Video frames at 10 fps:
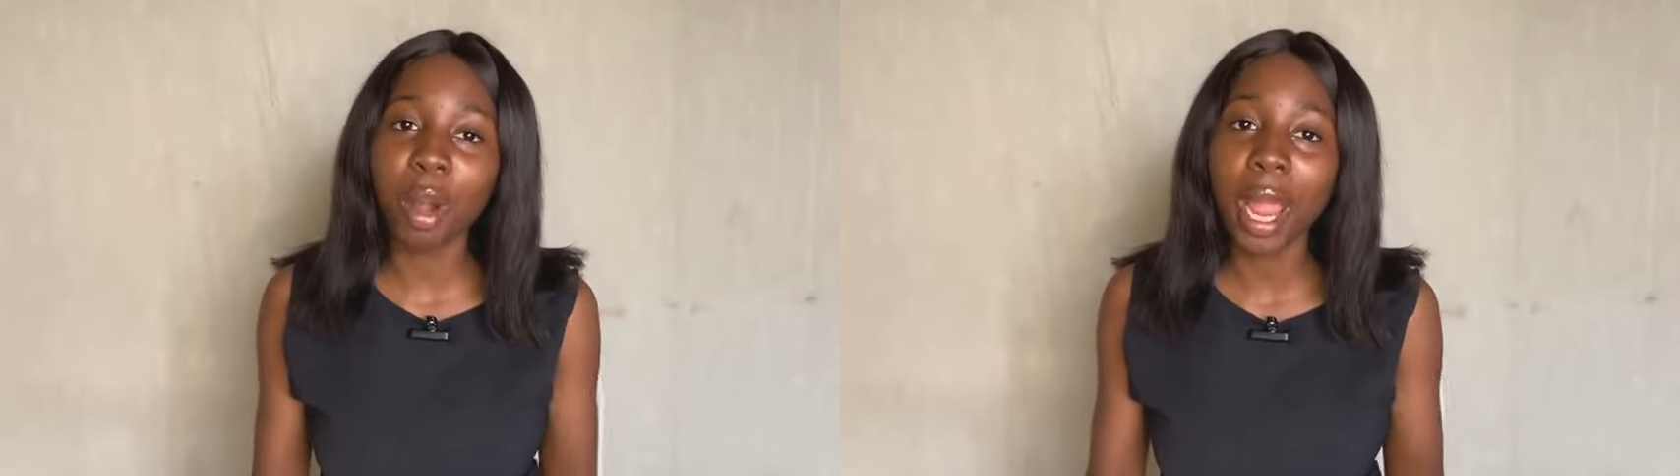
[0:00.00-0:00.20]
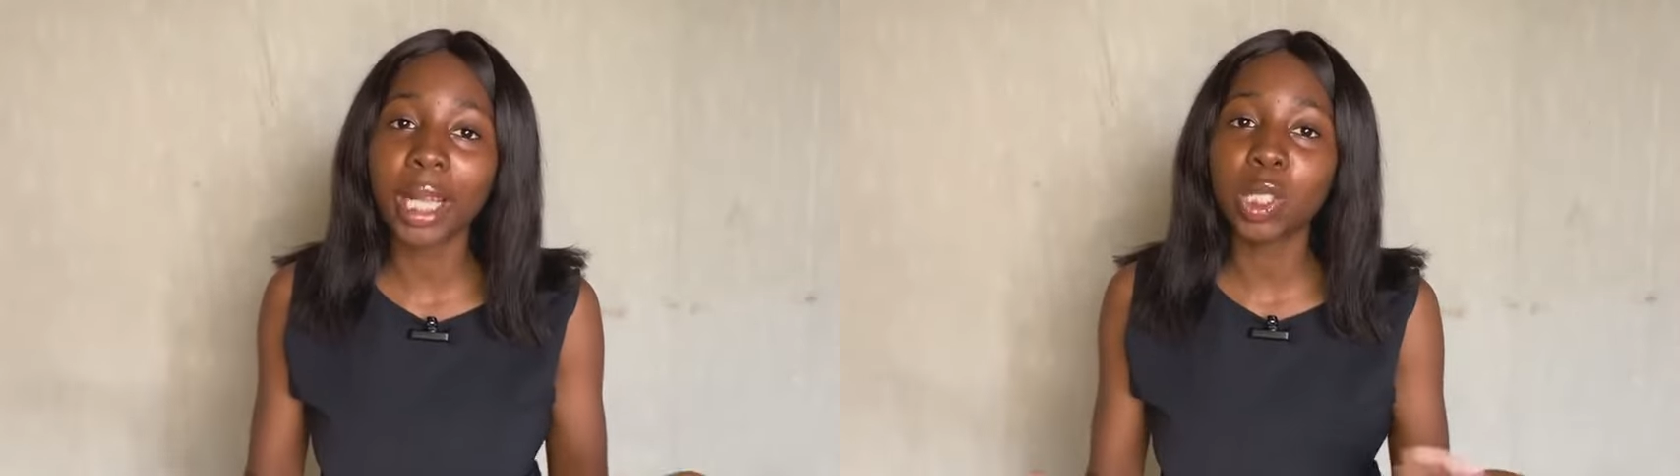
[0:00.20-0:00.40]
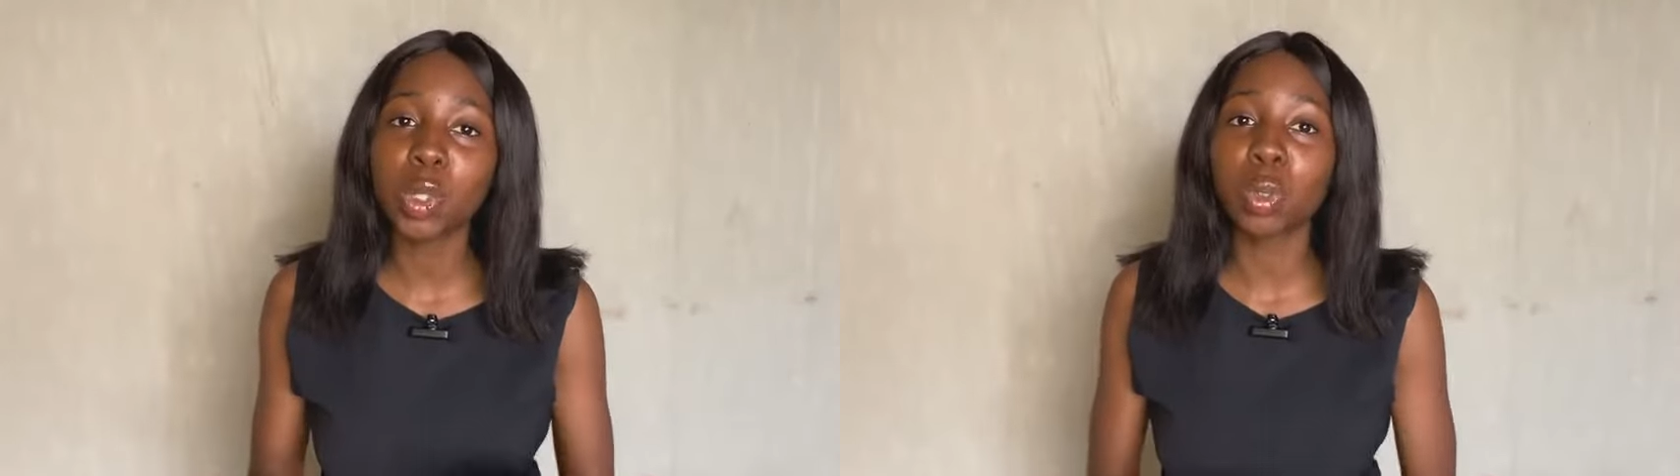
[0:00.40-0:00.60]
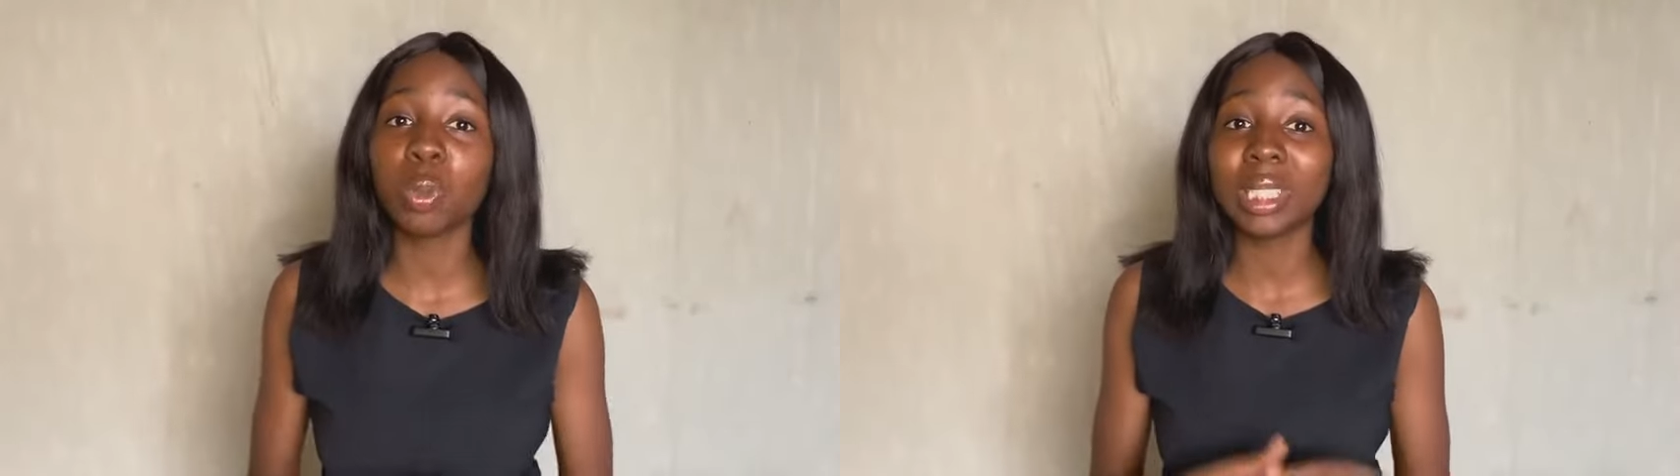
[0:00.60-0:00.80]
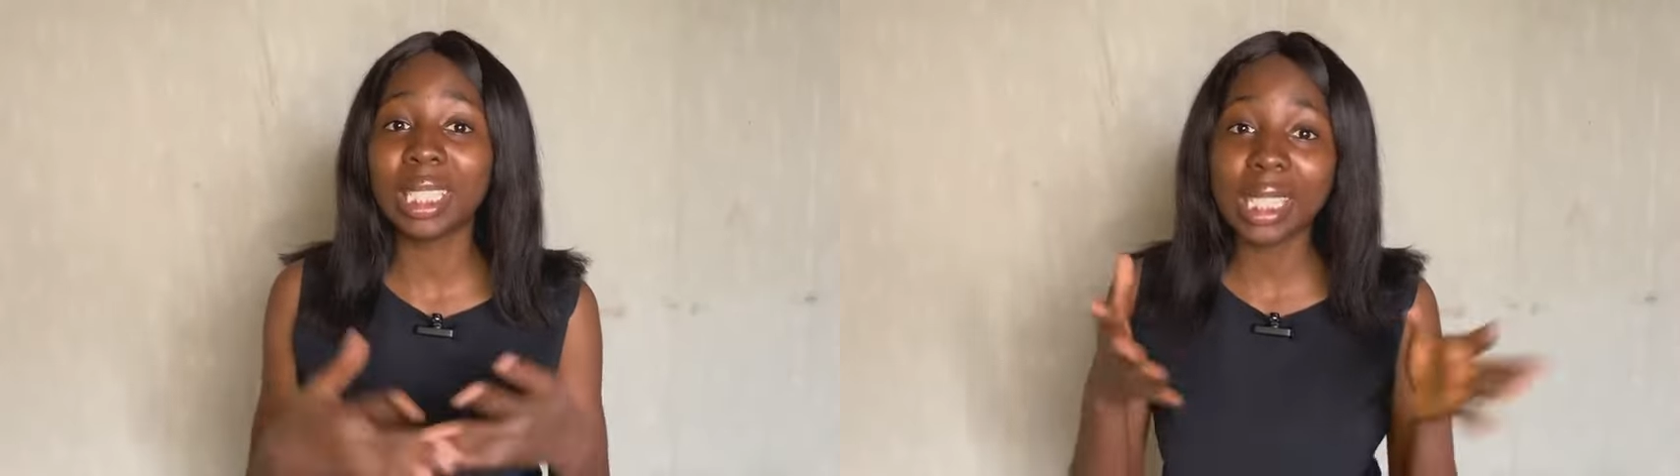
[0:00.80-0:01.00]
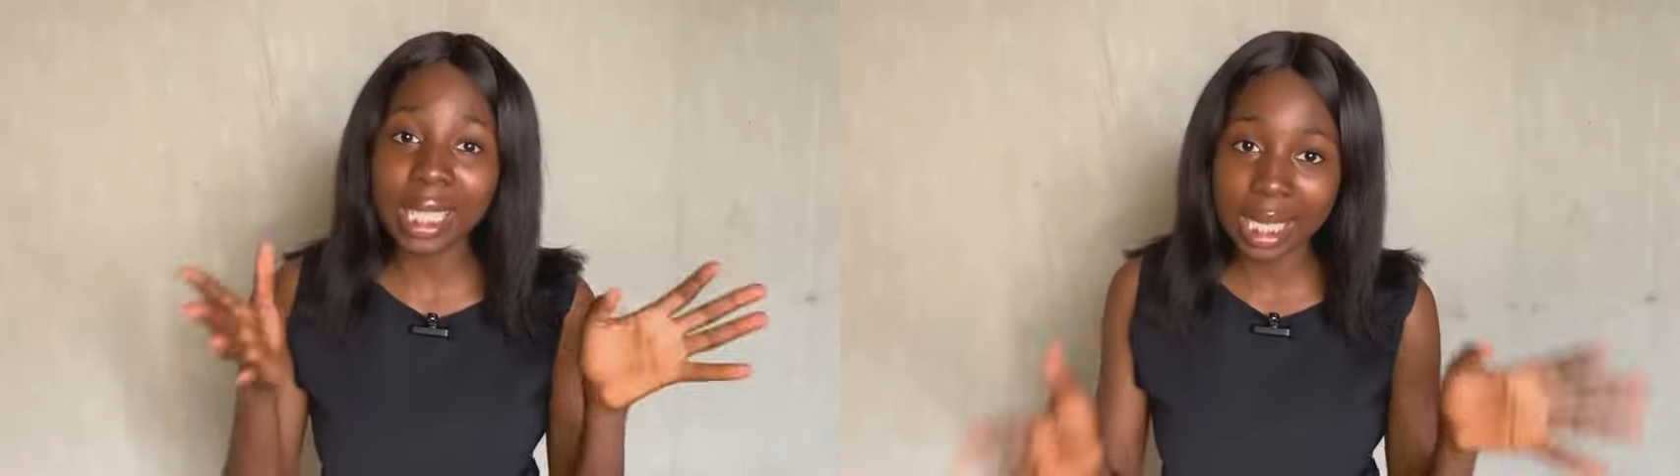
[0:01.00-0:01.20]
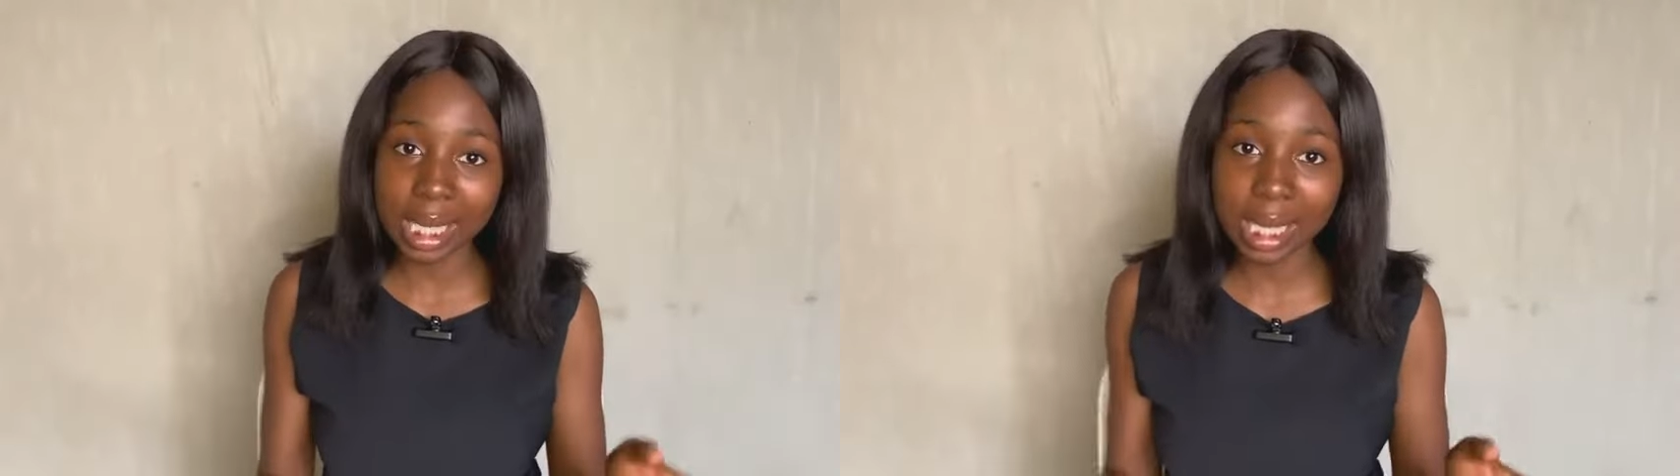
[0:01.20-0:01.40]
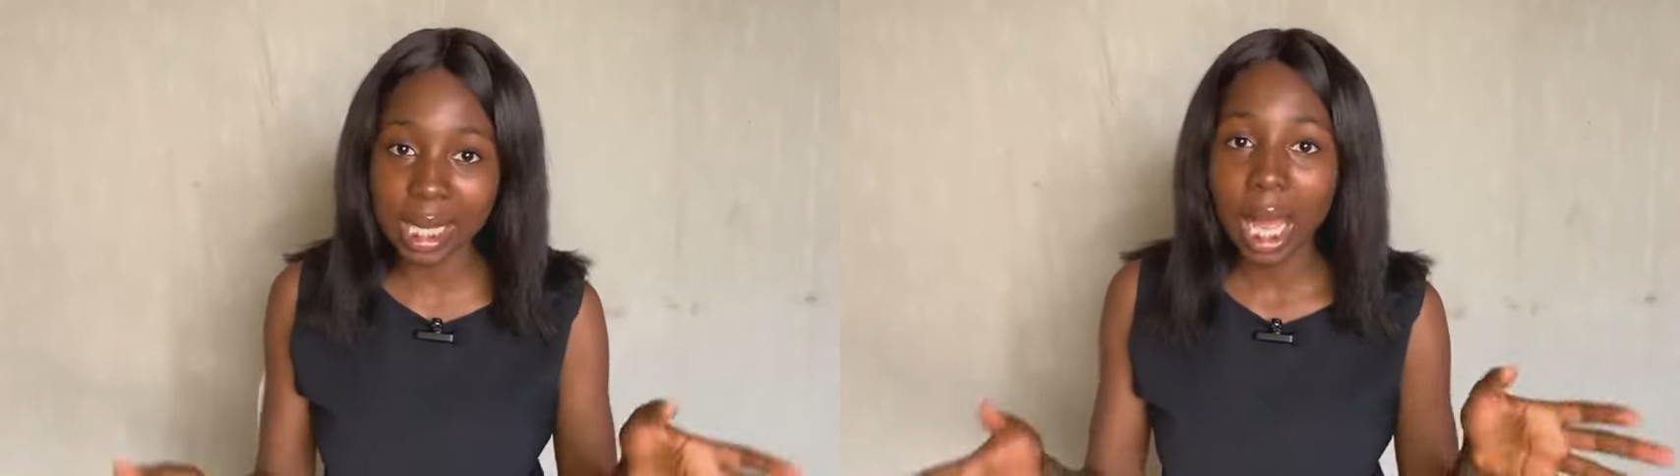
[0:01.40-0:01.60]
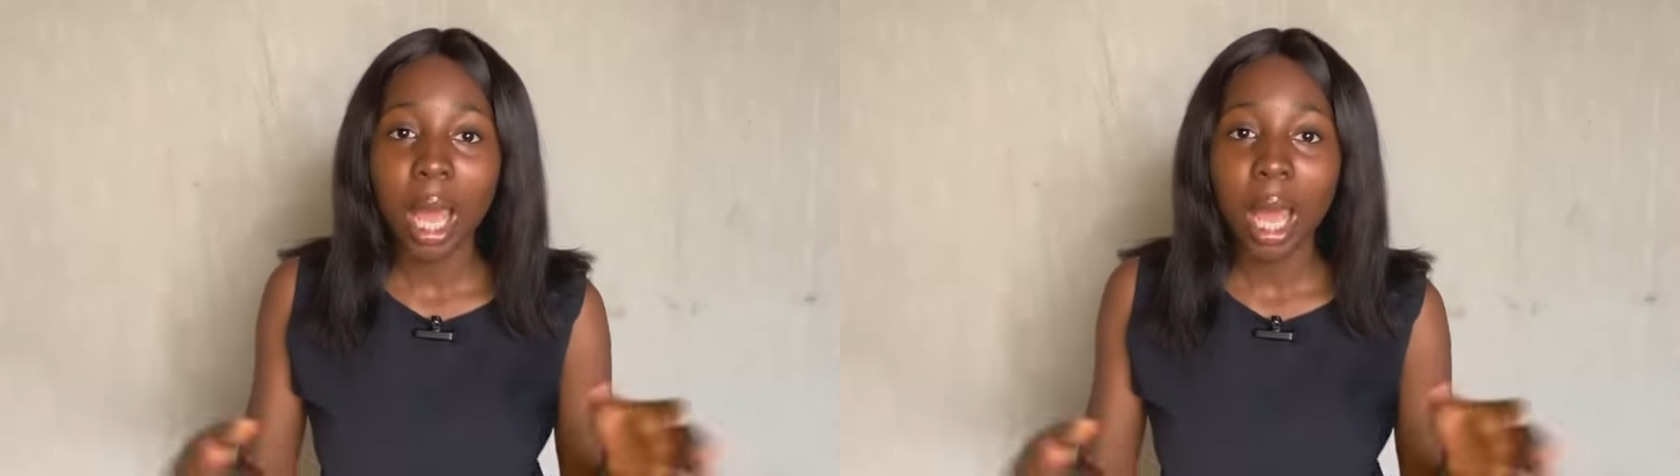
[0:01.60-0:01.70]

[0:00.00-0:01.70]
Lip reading: ride to the east,